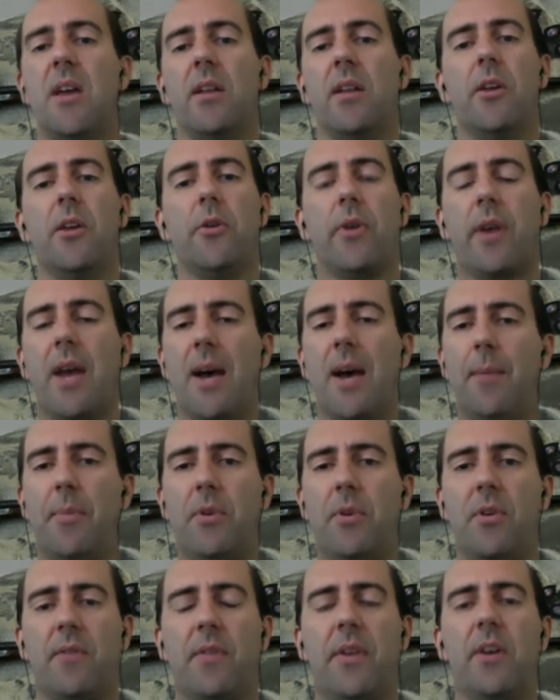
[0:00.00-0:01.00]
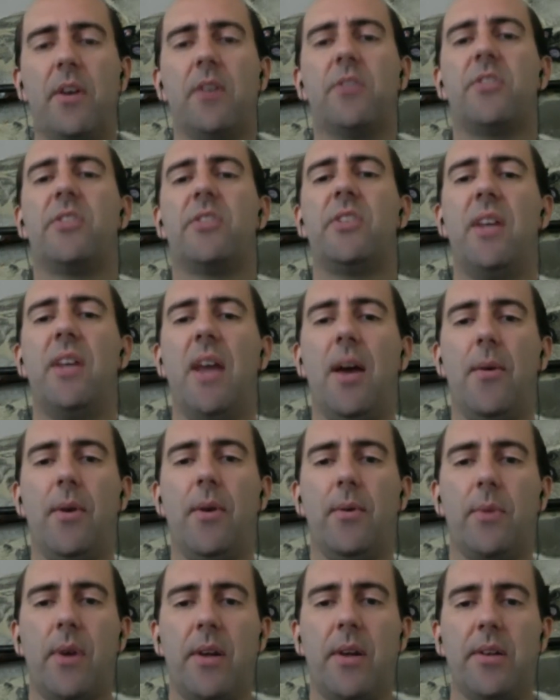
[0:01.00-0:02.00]
load a copy over there, see how
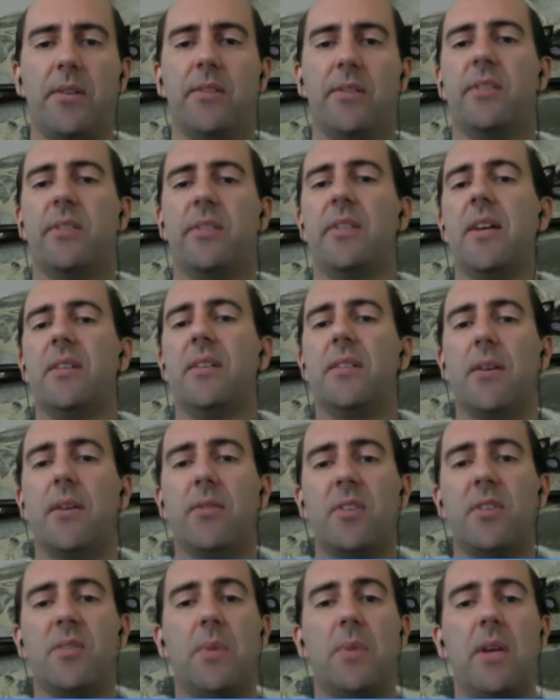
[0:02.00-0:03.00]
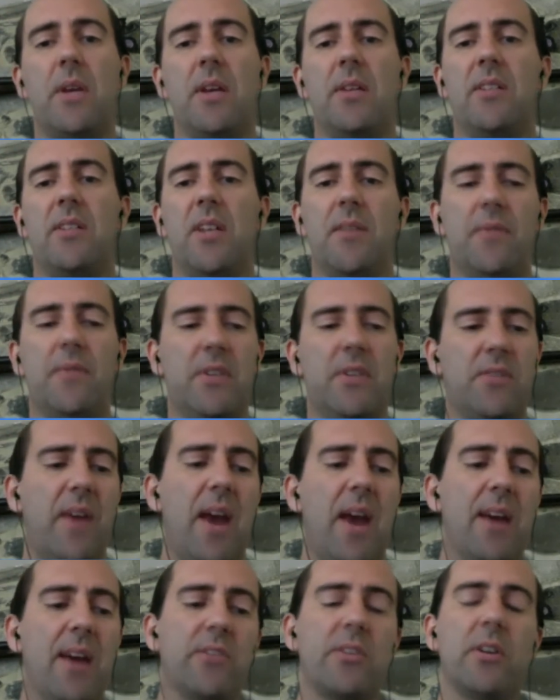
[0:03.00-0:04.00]
it runs, test out the speed, see if it's
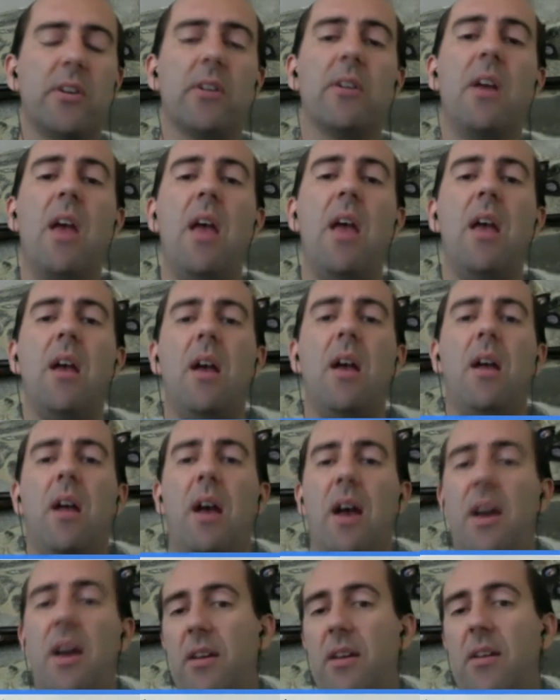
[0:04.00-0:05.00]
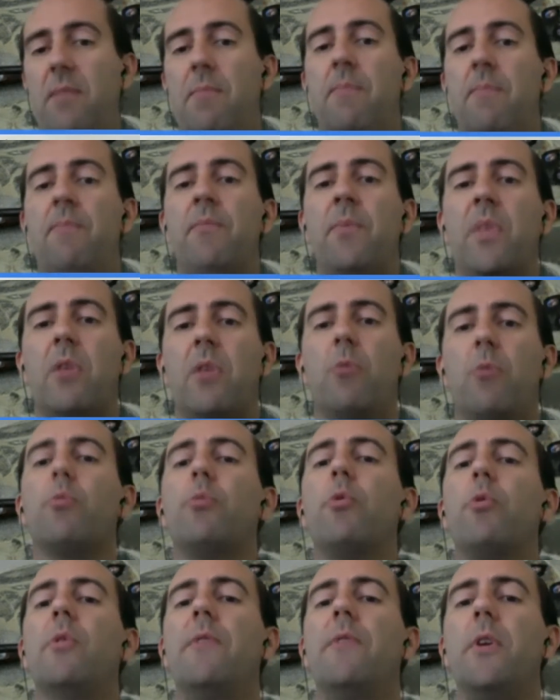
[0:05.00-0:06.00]
faster. I
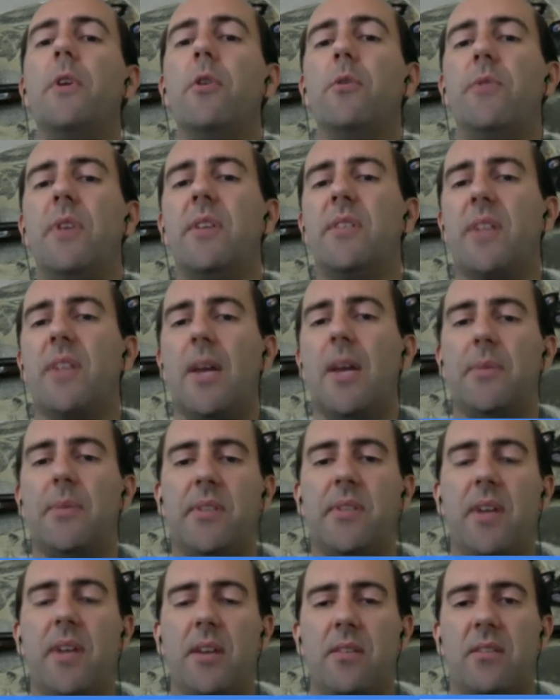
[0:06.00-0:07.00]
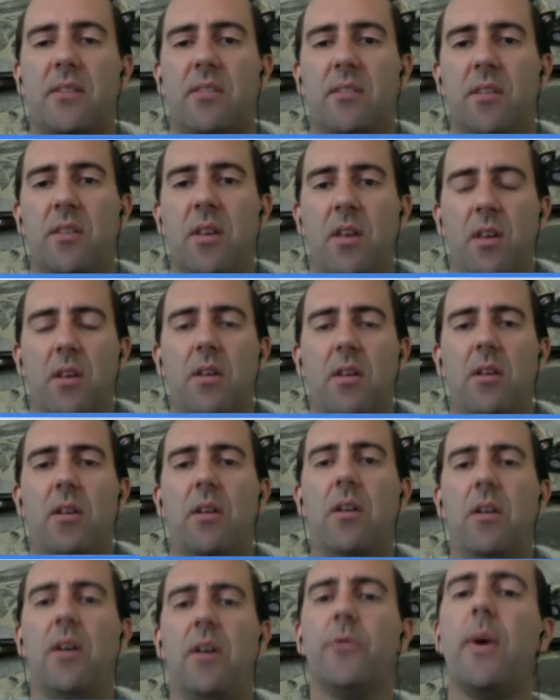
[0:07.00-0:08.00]
review these types of sites
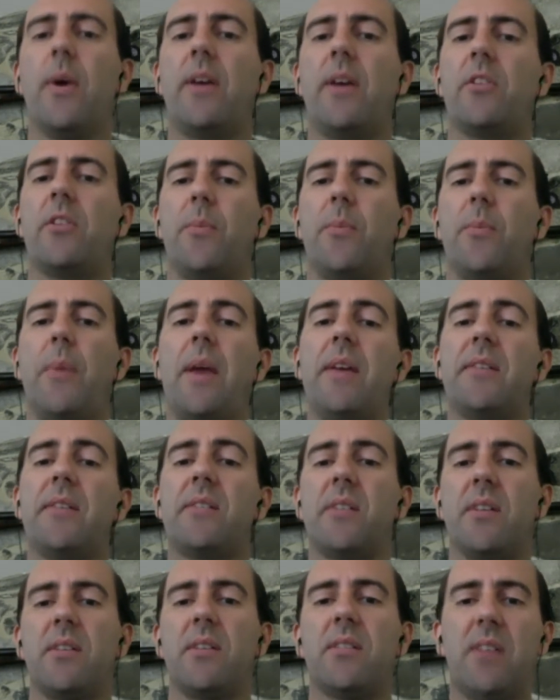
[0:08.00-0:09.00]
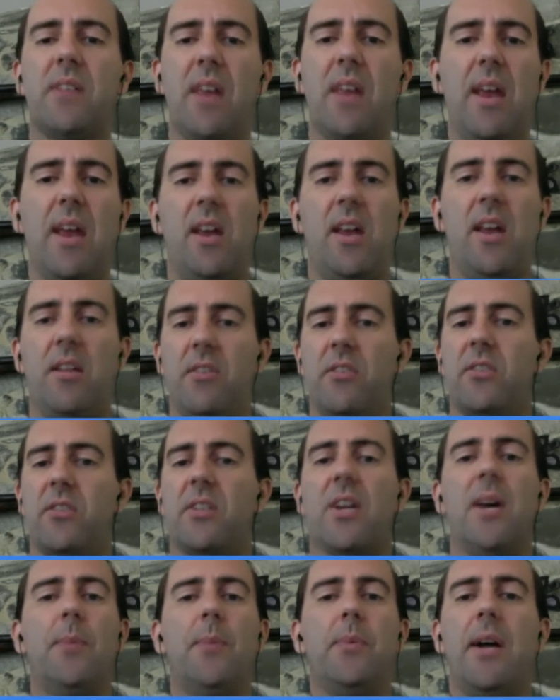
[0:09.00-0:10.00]
on a regular basis, and there's
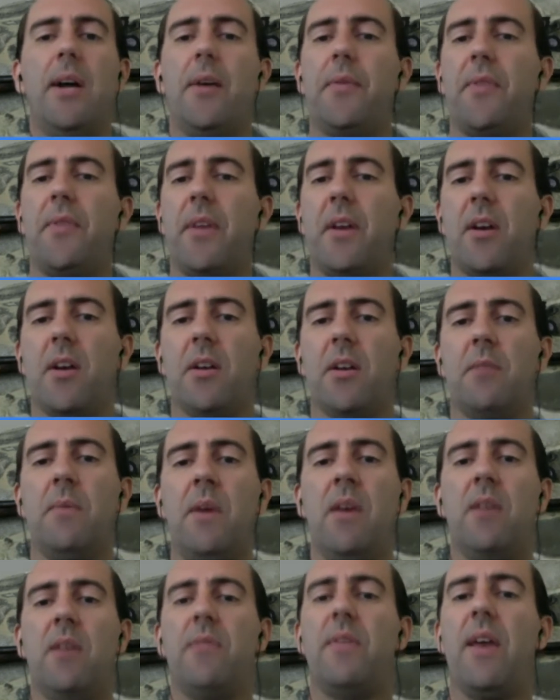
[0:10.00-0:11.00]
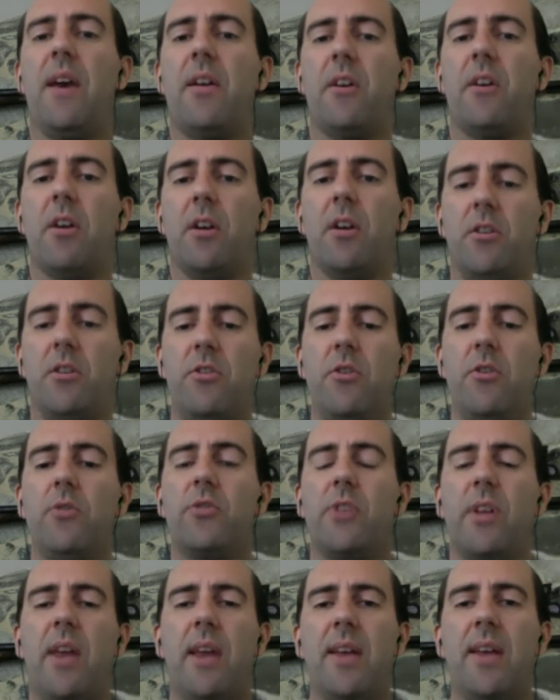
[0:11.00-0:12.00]
a couple out there that are
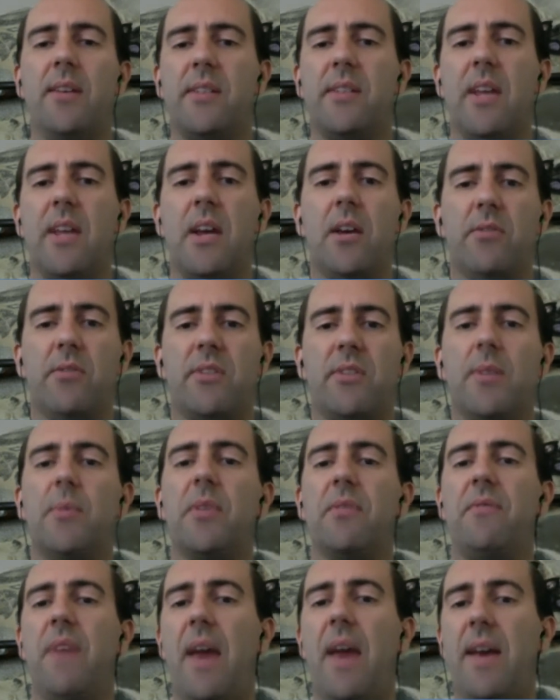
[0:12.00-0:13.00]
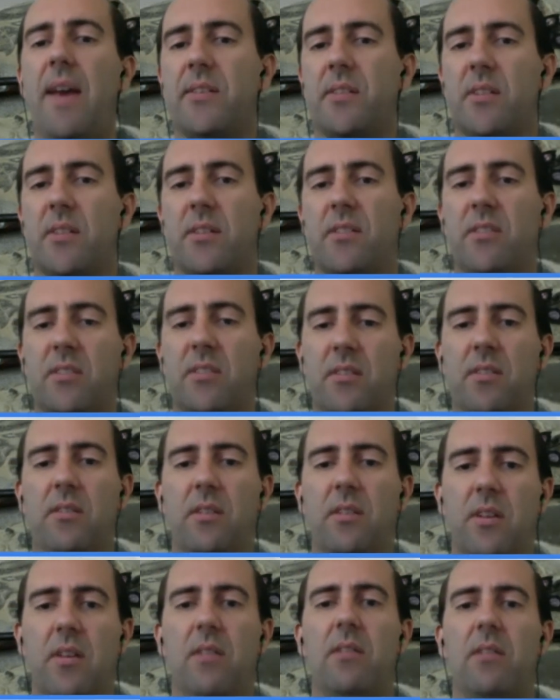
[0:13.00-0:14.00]
usually hands down some of the
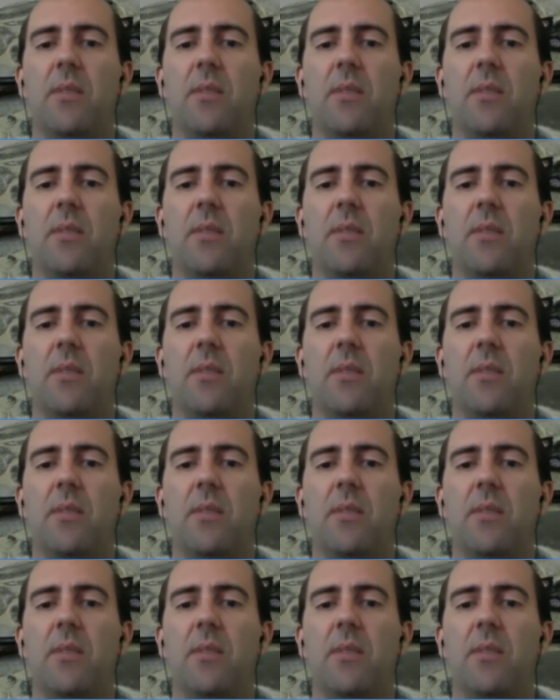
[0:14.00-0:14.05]
fastest in the